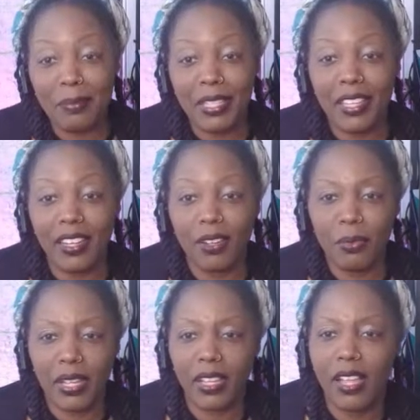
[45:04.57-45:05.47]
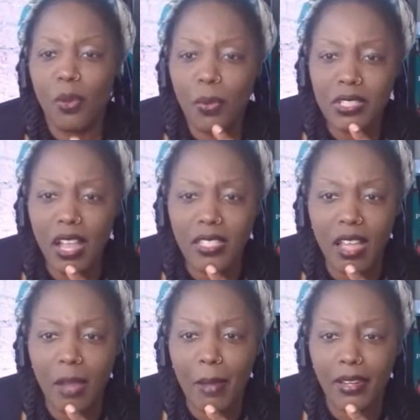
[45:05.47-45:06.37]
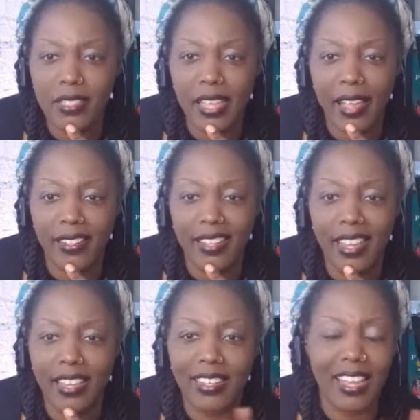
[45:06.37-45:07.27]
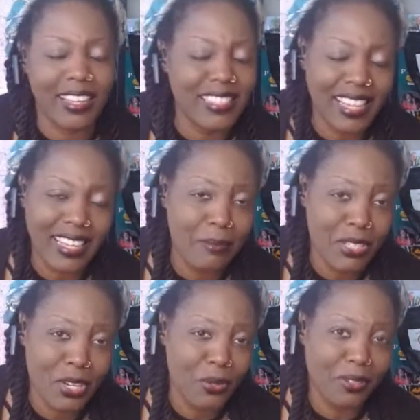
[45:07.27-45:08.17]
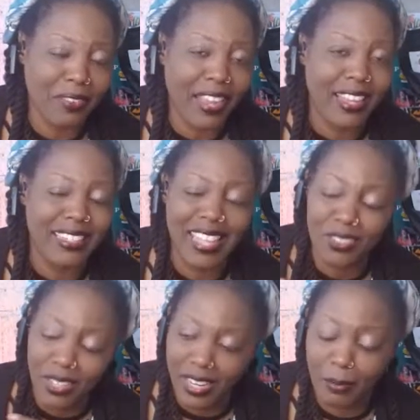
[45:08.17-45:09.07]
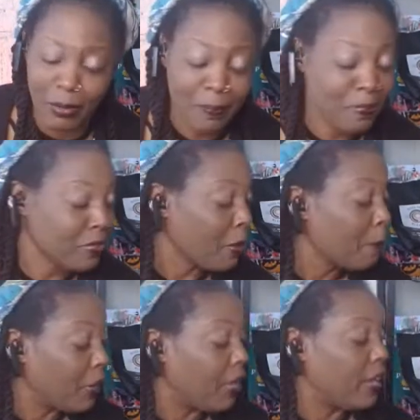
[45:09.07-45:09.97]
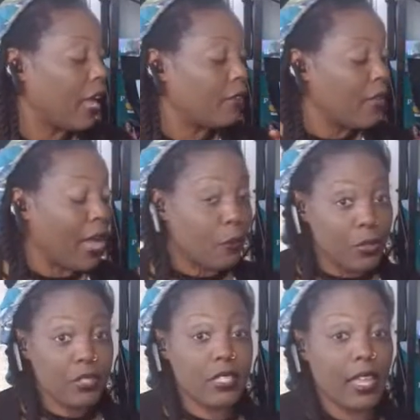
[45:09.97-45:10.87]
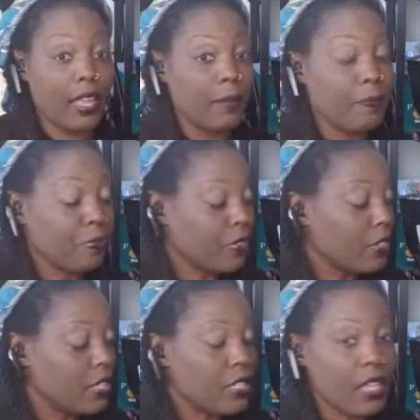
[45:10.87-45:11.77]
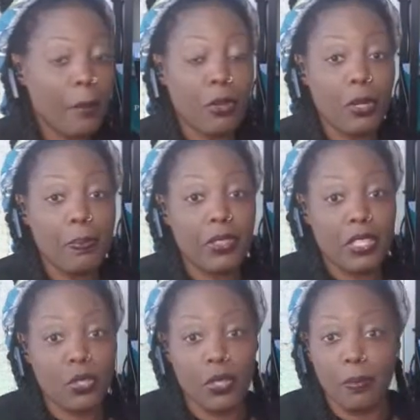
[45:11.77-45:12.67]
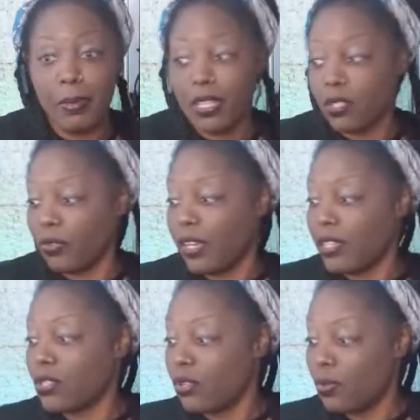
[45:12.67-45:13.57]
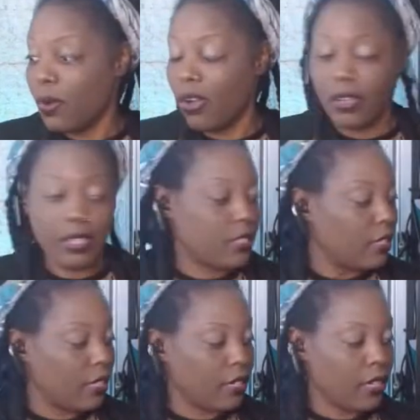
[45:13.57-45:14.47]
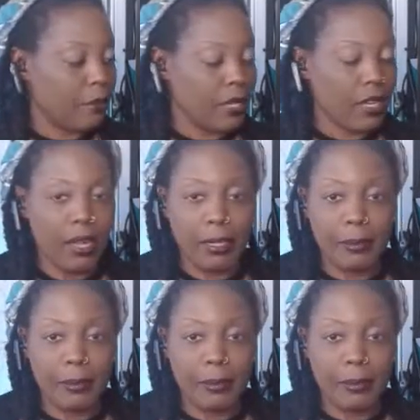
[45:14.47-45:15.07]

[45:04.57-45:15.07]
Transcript: him in there. Wait, what y'all talking about exactly, Kay? Yeah, because I can't be choking, right? Not on camera. But I will say this, I'm gonna put this on the big screen so you all can see it. Let me